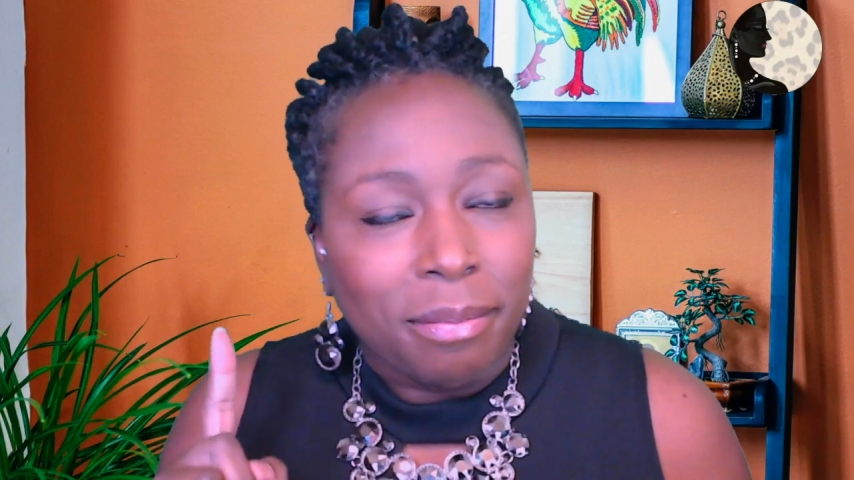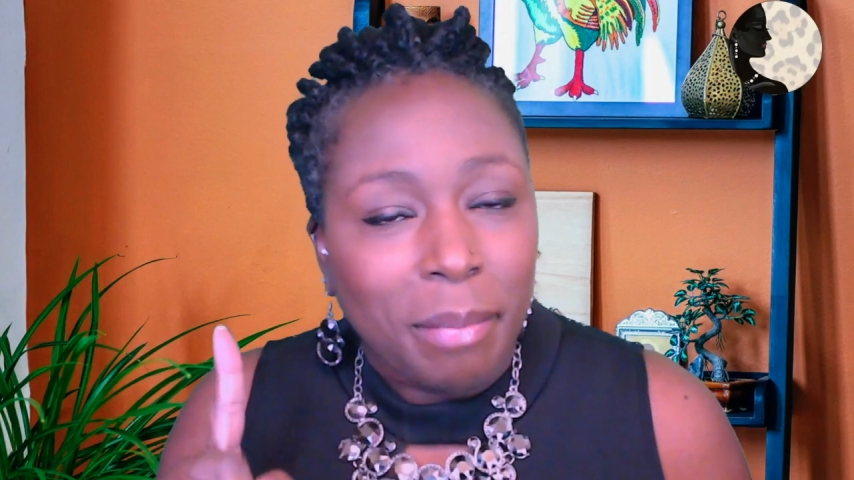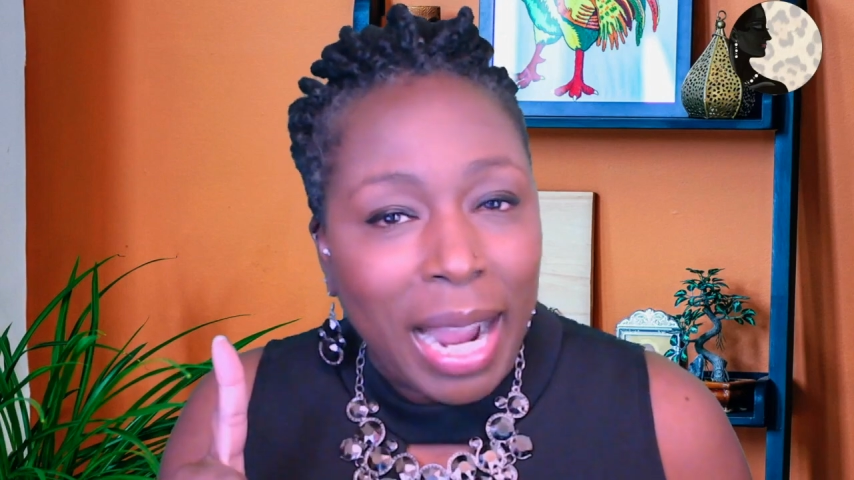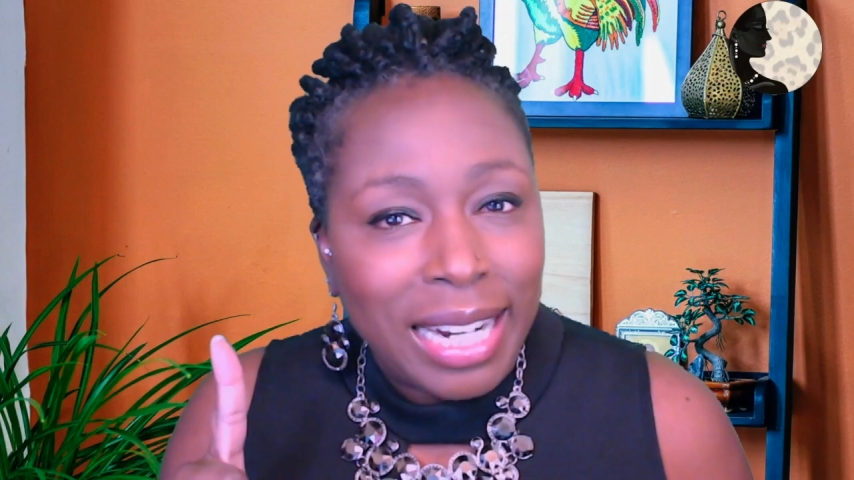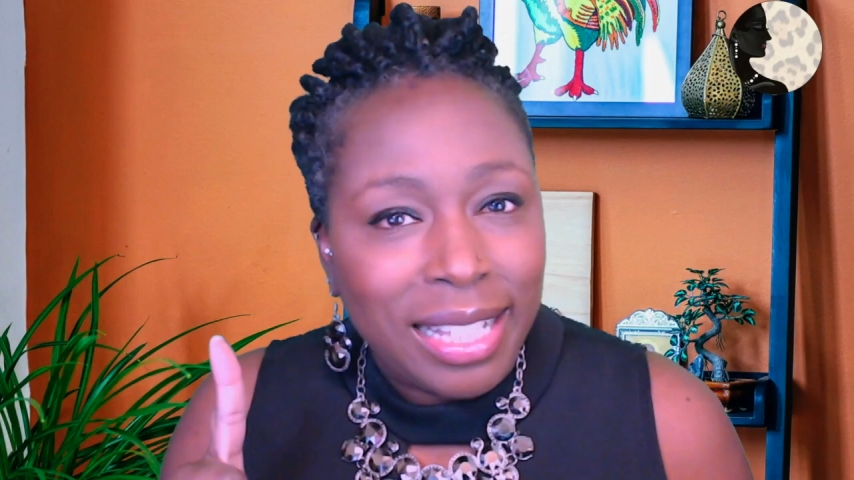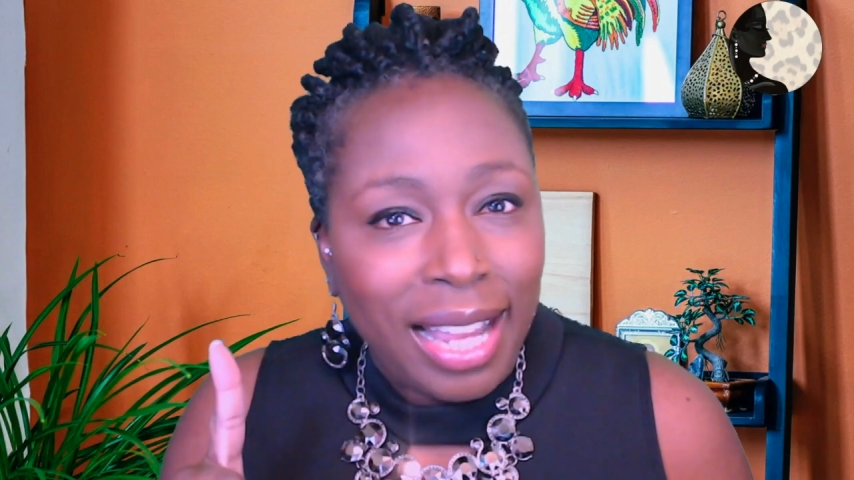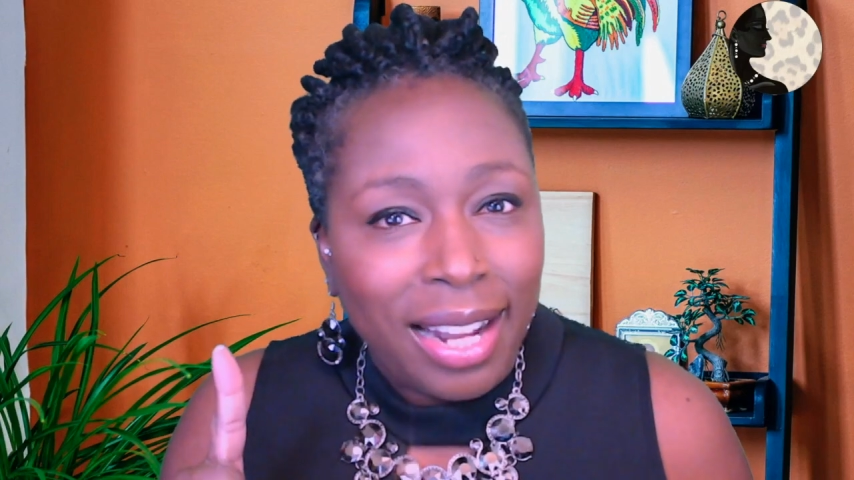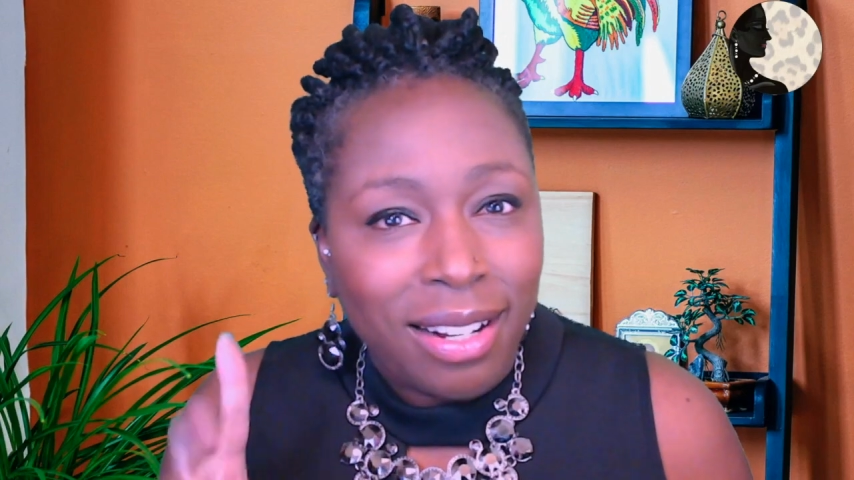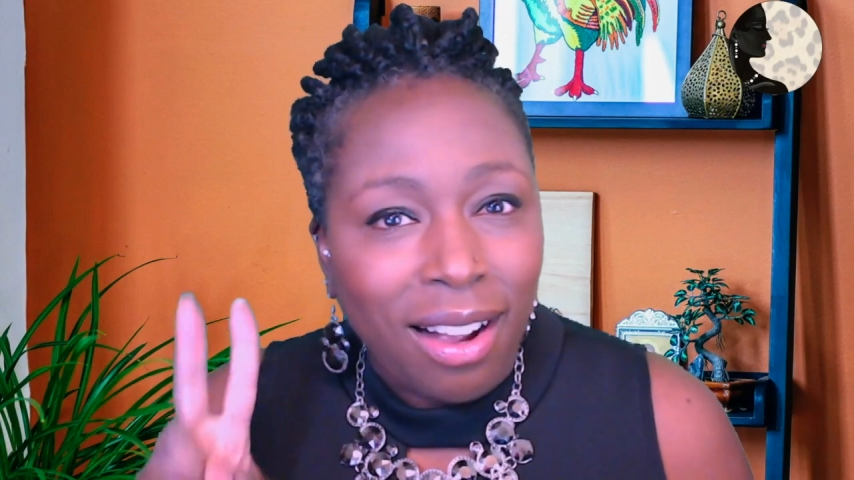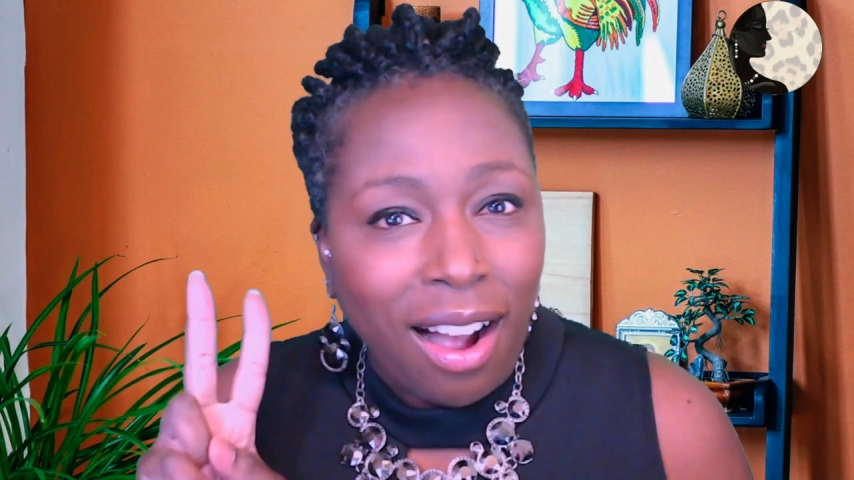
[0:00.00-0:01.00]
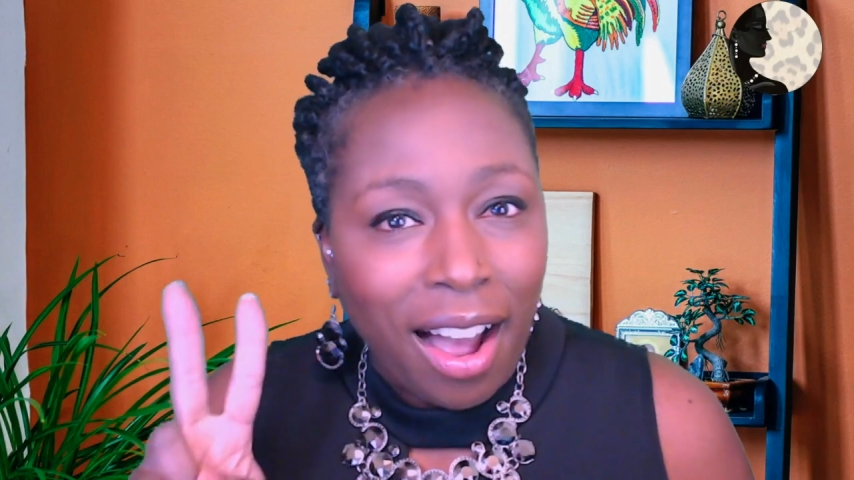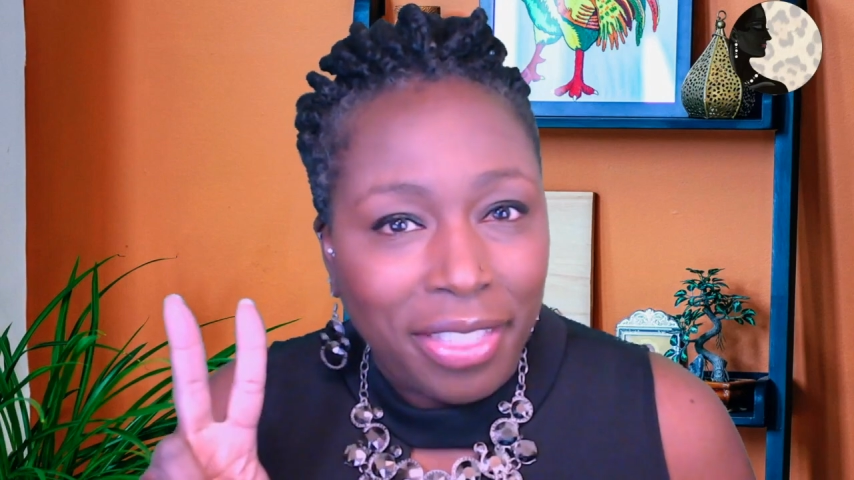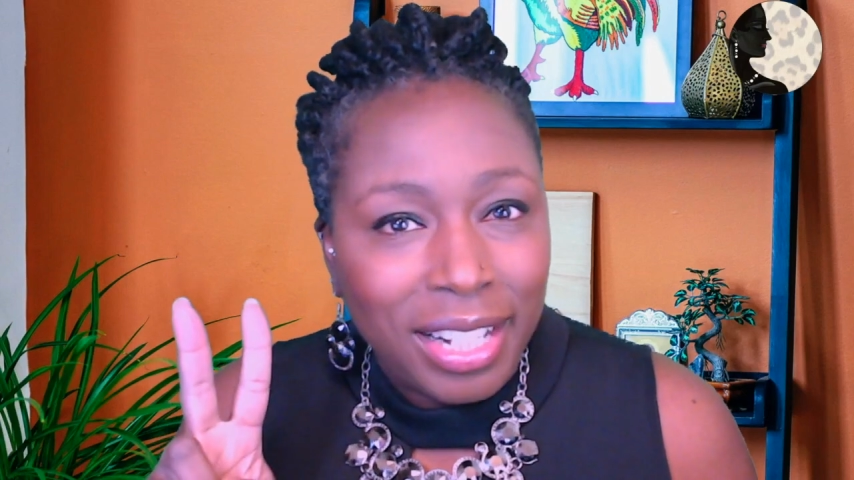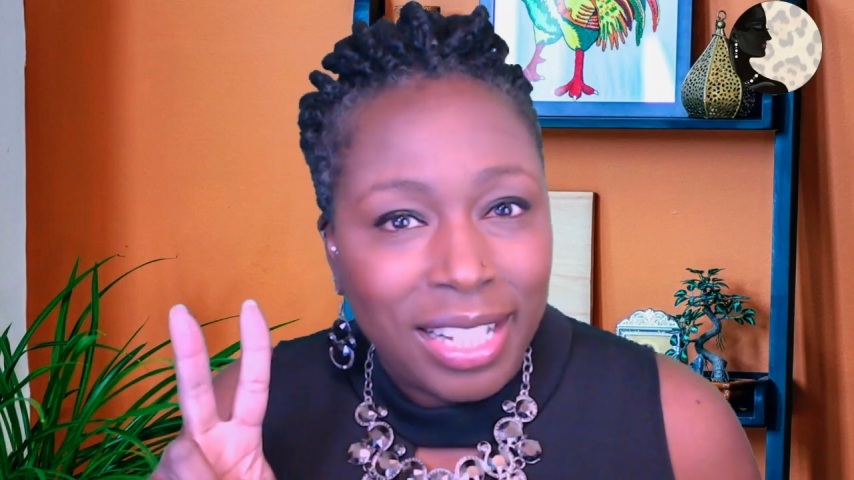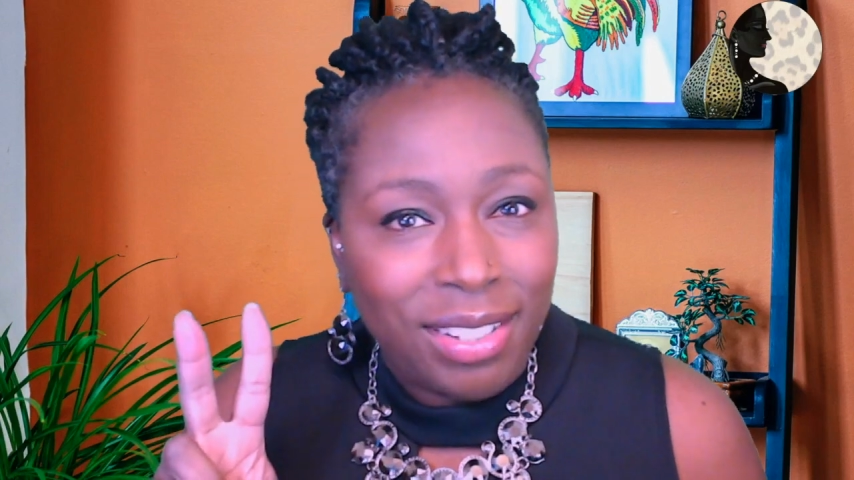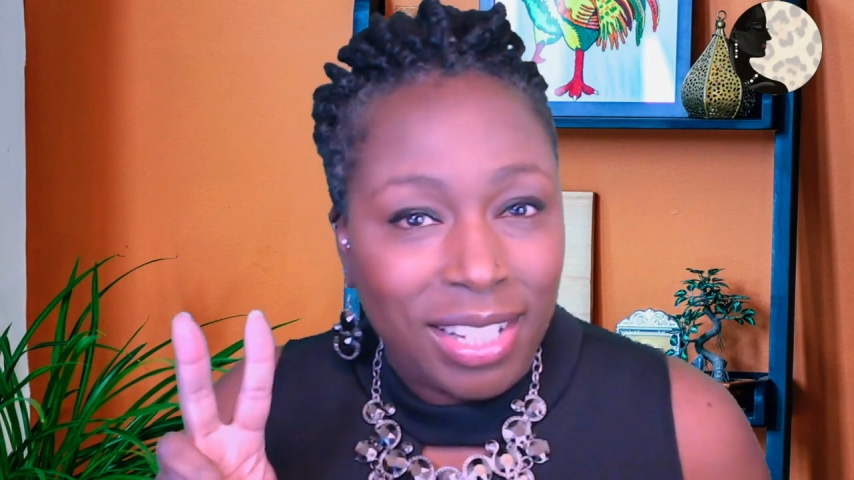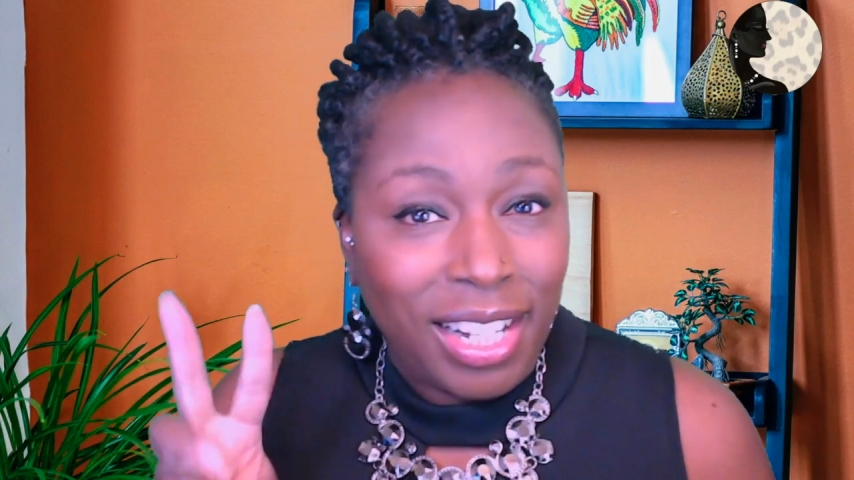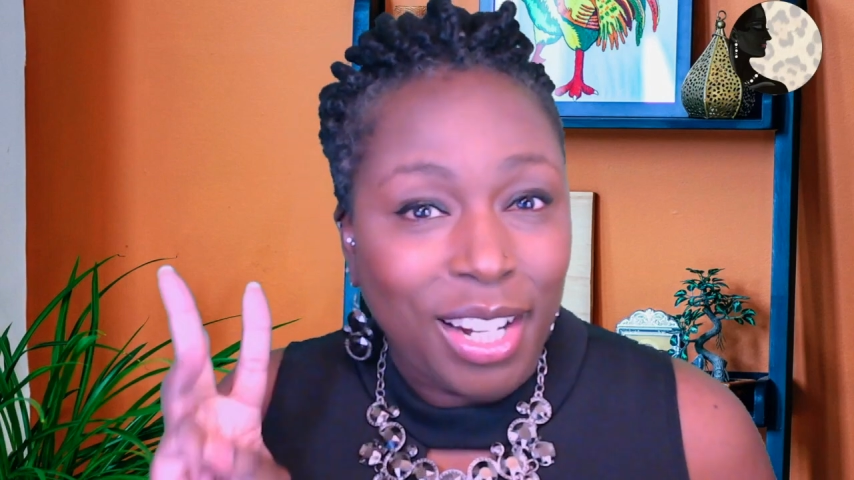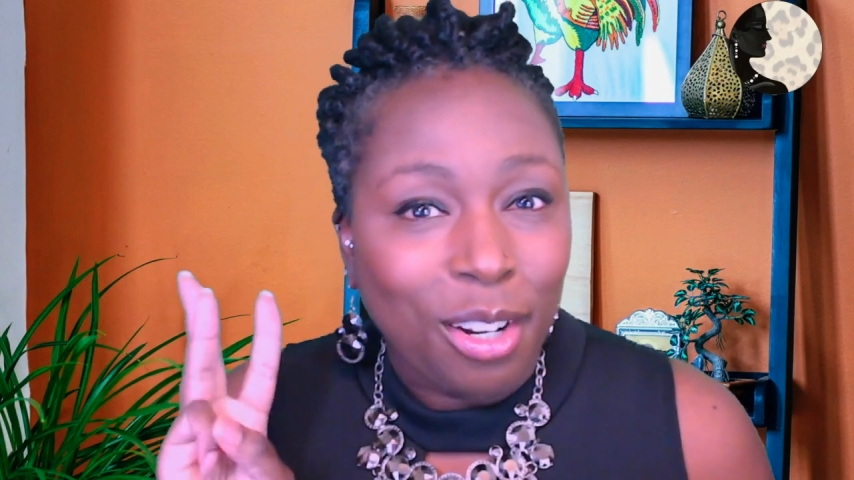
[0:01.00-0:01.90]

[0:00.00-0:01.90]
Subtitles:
mindset, authenticity,